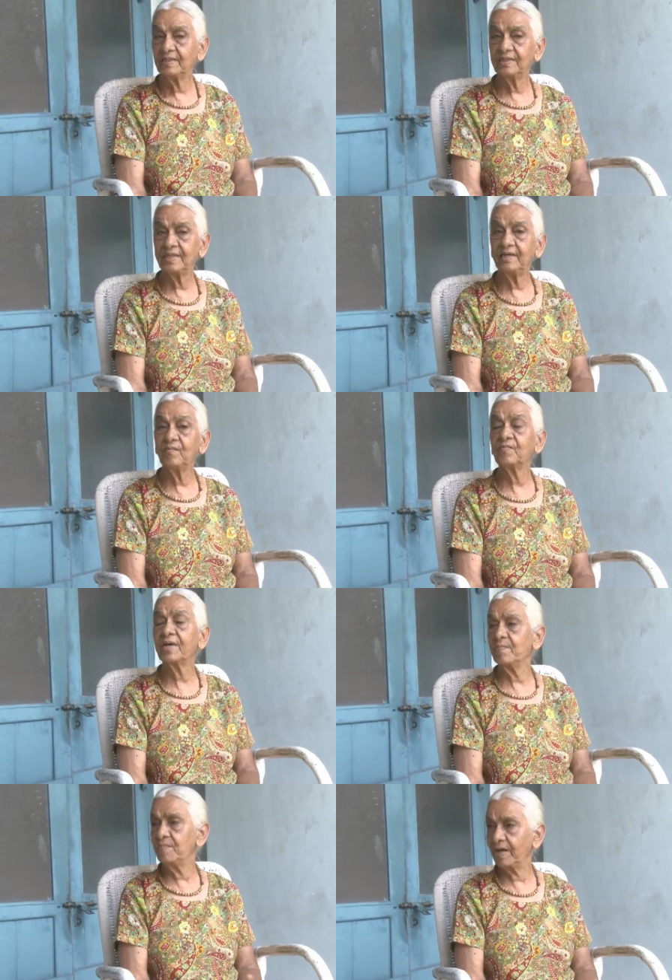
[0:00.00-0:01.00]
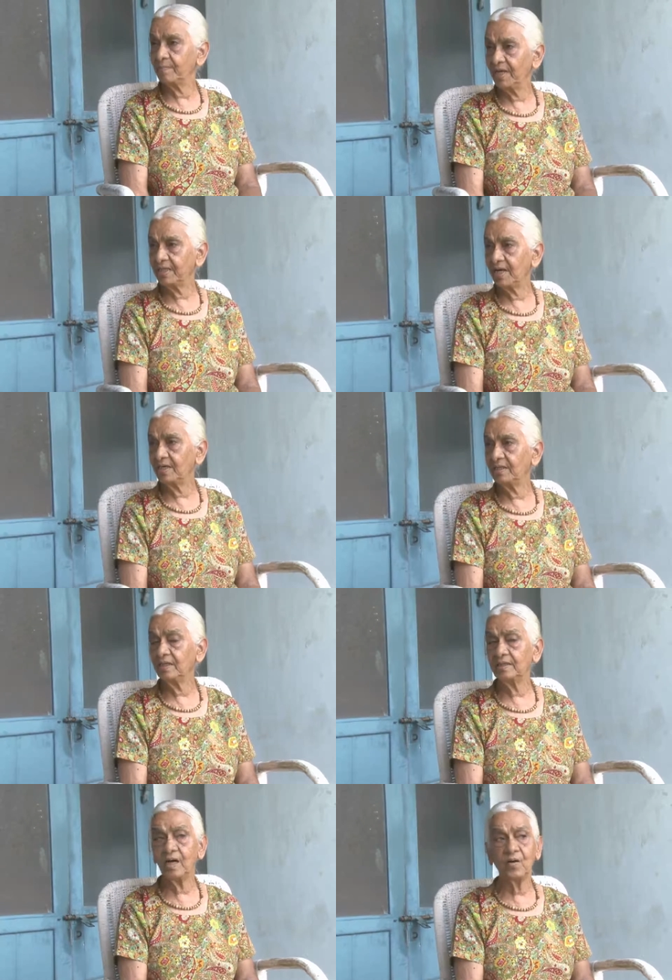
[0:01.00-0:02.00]
Then came my
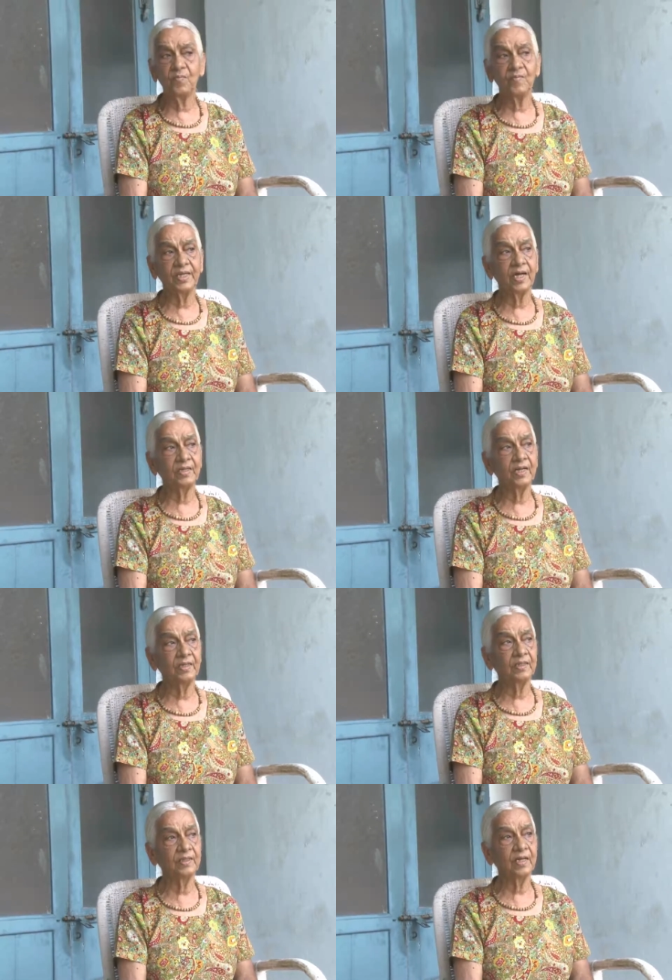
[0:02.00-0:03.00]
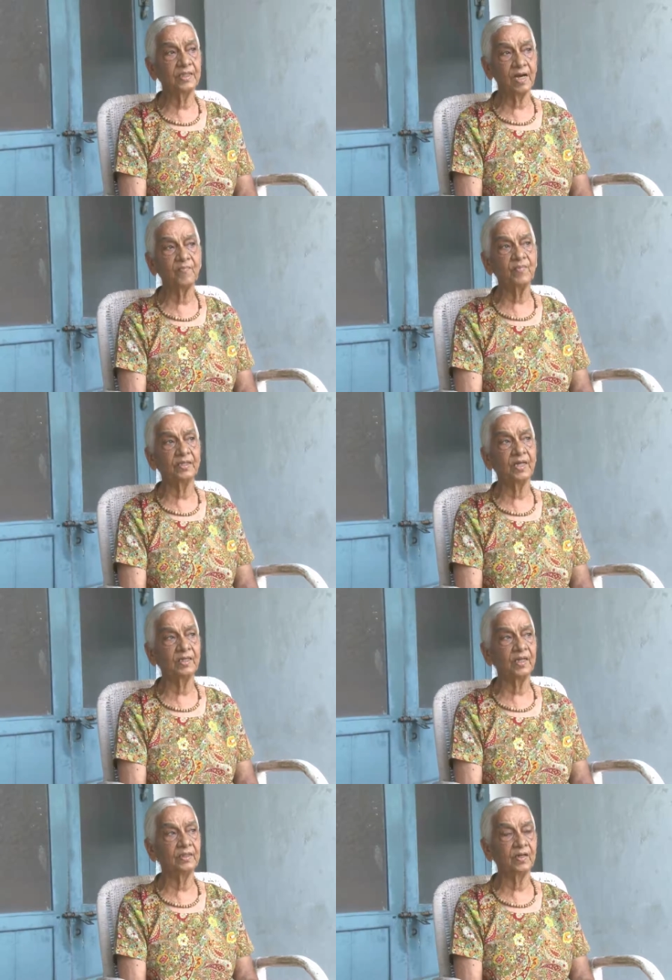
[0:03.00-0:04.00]
Medhananda. Medhananda
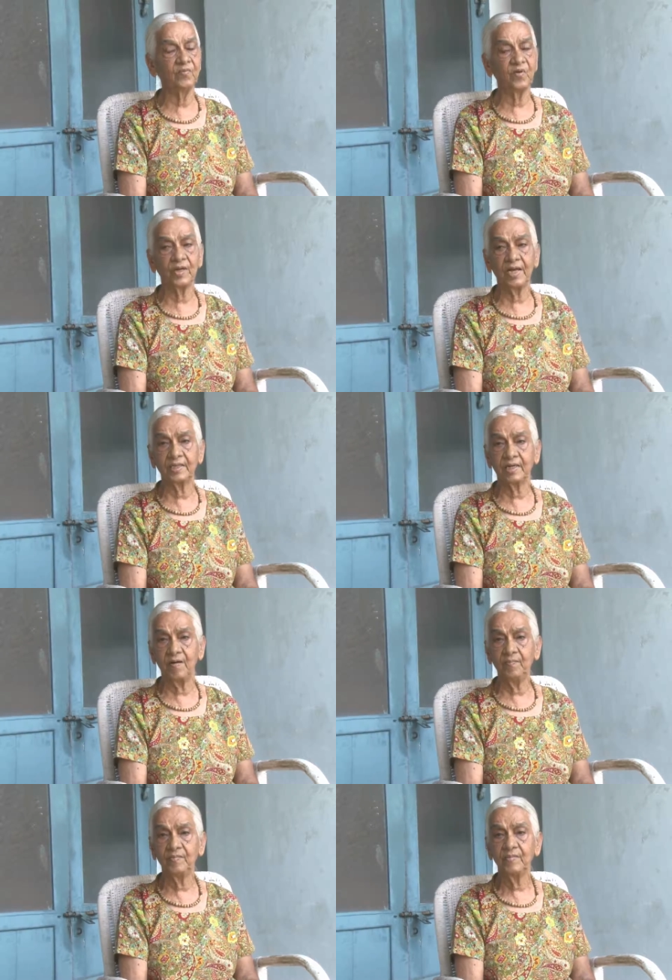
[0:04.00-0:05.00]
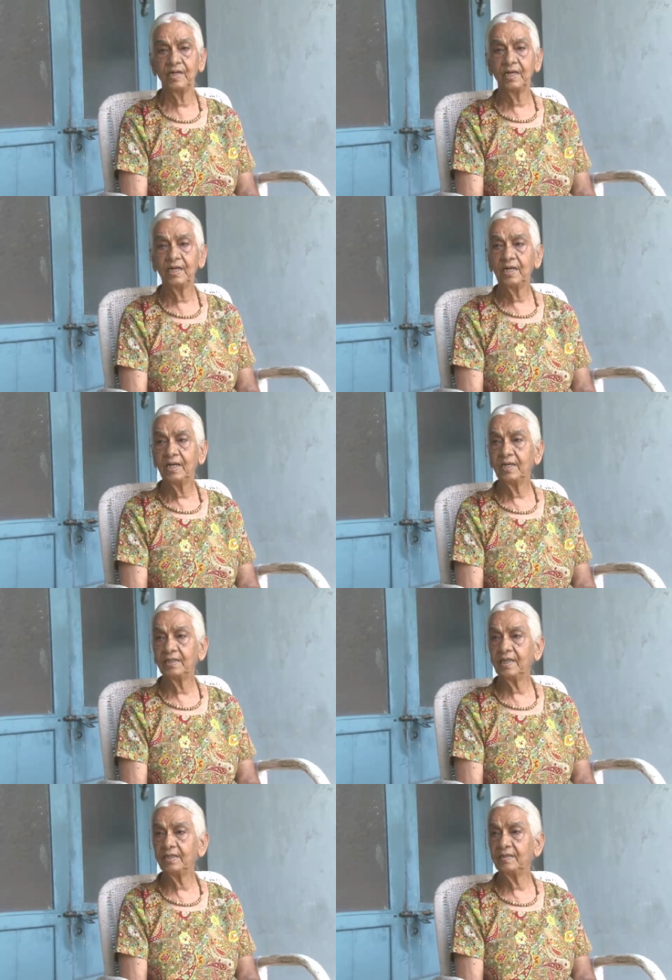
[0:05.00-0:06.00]
had come, and
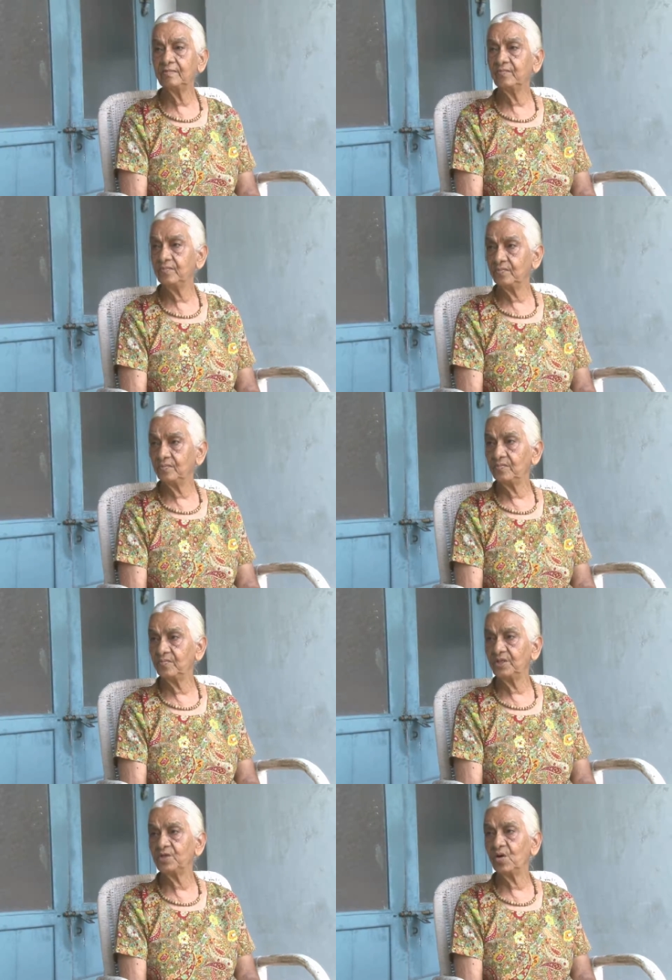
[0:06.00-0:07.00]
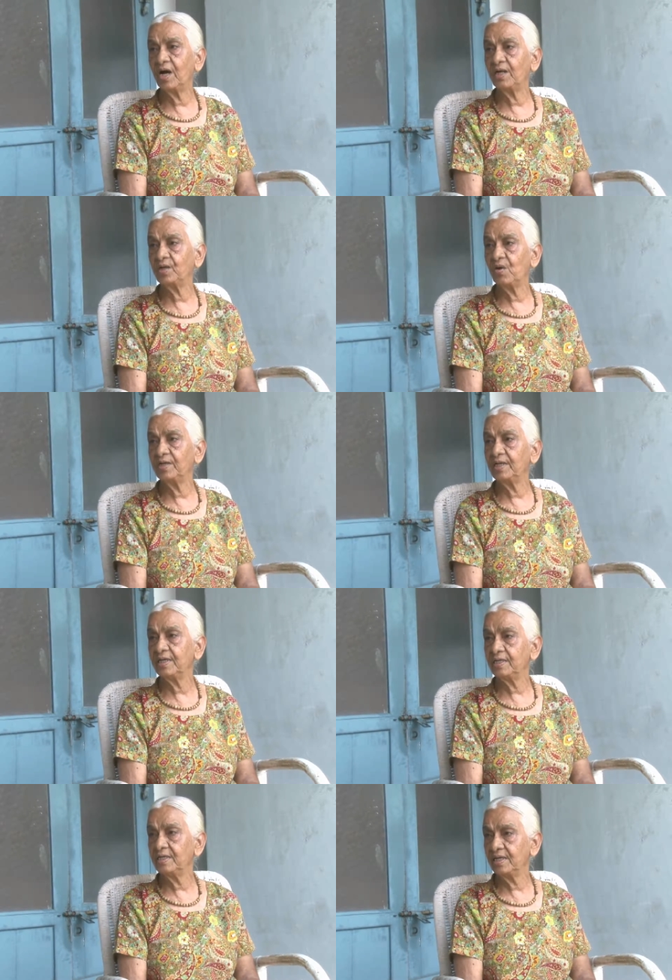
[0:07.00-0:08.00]
then I joined
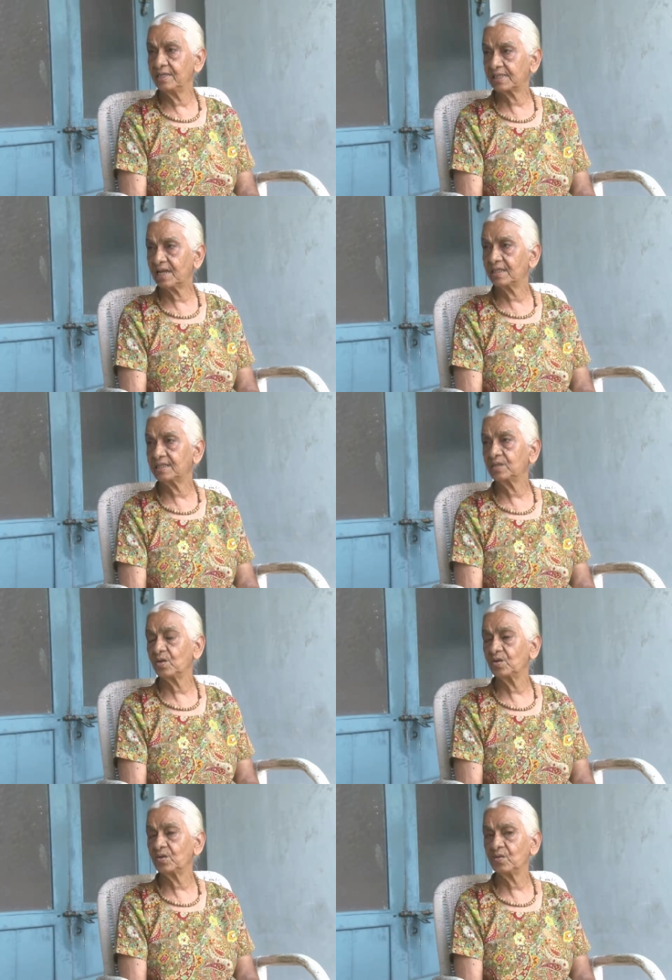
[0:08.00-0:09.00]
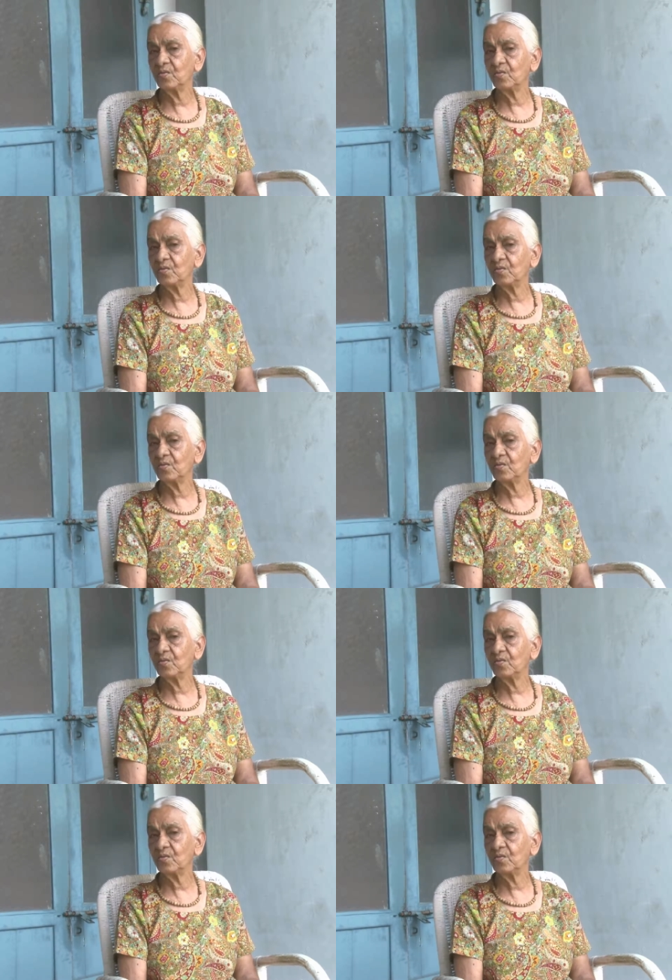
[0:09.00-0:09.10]
his classes also.